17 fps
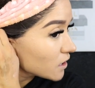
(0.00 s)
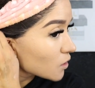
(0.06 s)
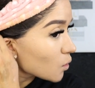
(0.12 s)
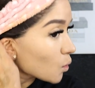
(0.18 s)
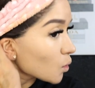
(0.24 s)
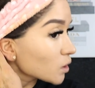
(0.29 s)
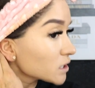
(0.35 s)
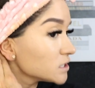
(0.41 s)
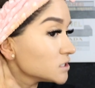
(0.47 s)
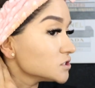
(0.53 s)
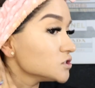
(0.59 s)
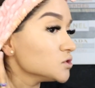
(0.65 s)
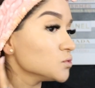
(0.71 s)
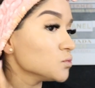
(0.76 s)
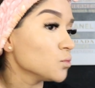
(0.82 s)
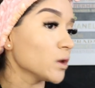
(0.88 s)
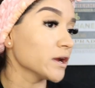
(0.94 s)
according
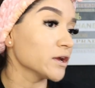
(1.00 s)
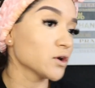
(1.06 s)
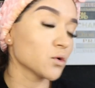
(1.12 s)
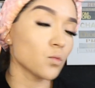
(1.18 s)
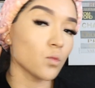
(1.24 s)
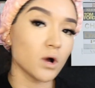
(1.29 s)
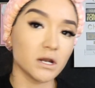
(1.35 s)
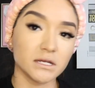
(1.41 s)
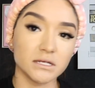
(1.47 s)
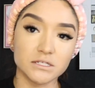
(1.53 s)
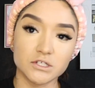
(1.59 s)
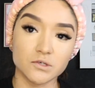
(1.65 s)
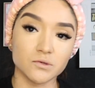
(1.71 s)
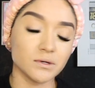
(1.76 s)
to what you're wanting to